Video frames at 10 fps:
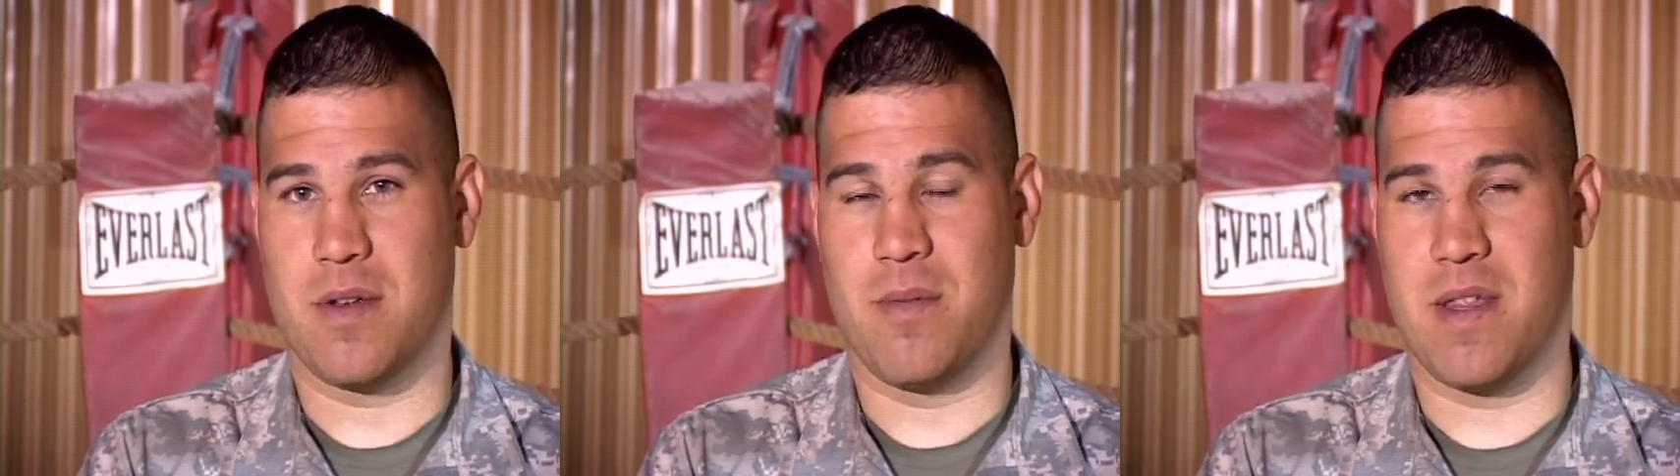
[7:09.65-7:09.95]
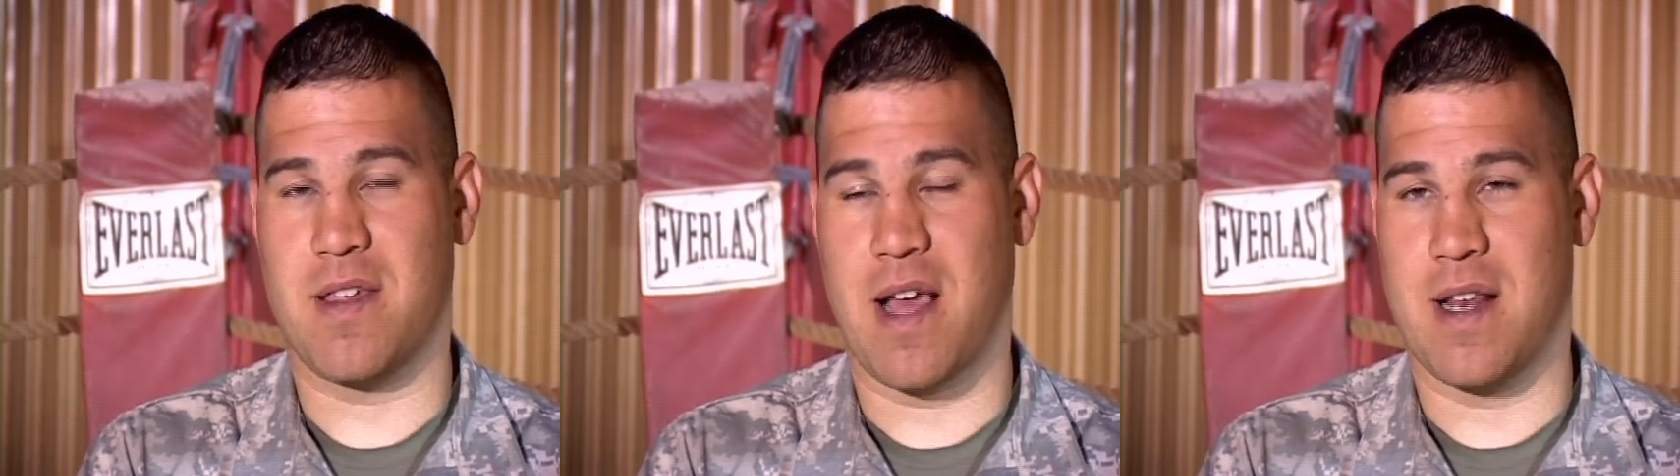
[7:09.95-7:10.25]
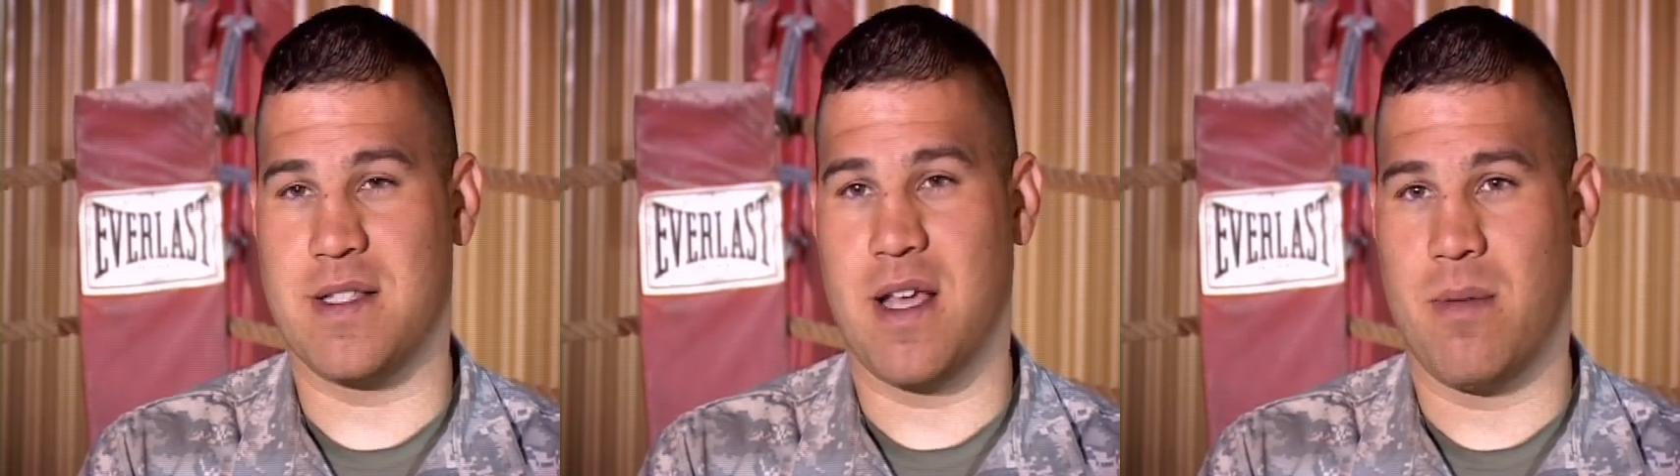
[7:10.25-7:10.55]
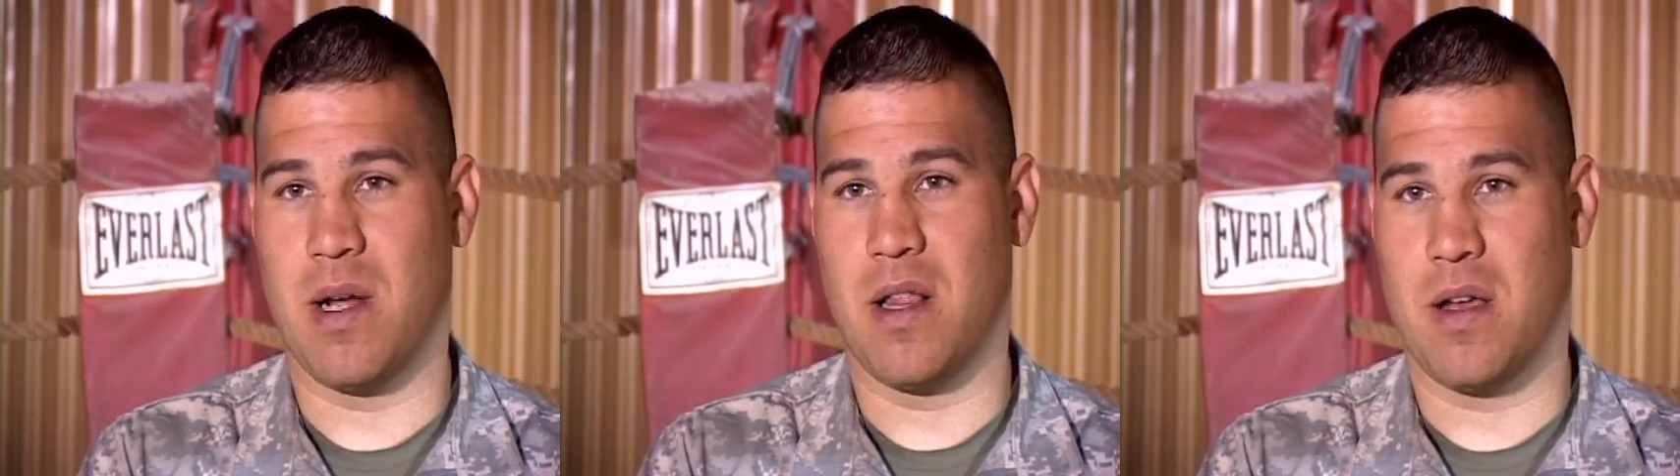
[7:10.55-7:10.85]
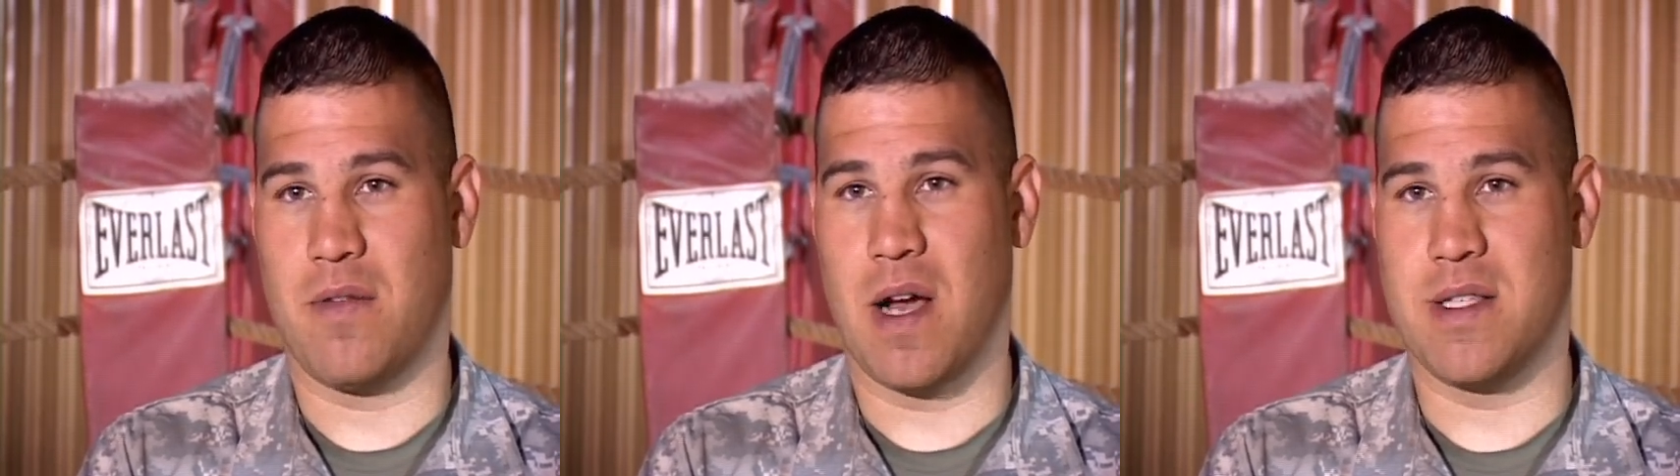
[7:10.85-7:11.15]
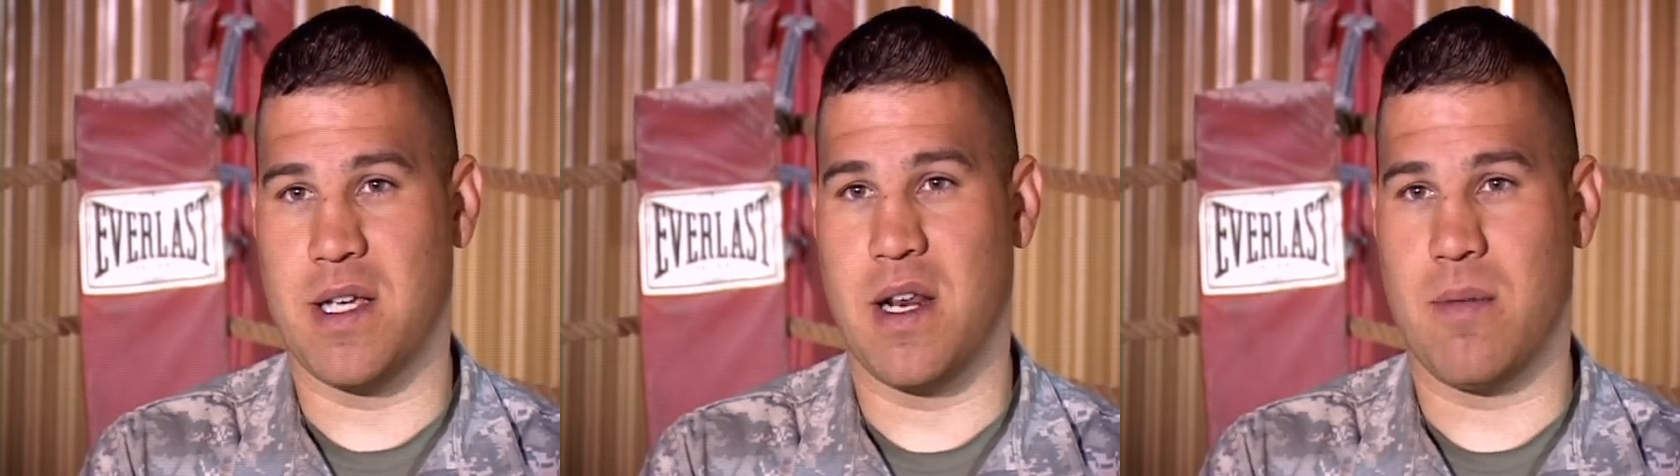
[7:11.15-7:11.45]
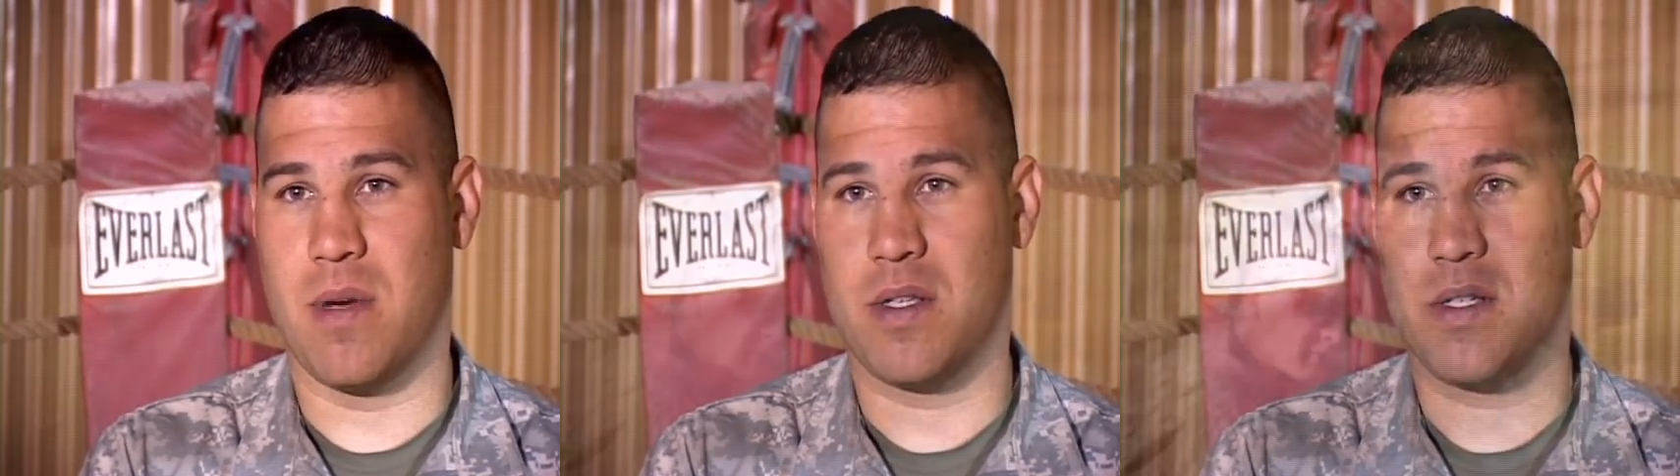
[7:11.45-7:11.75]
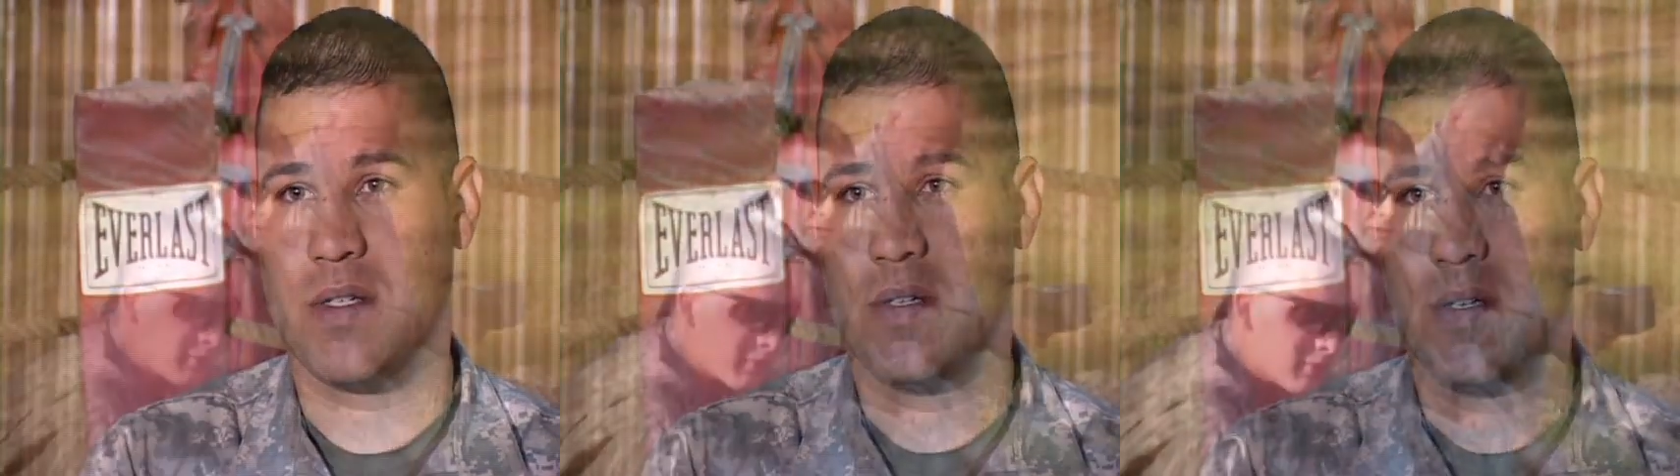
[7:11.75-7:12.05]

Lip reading: gonna be the saddest day of my life, I tell you that much.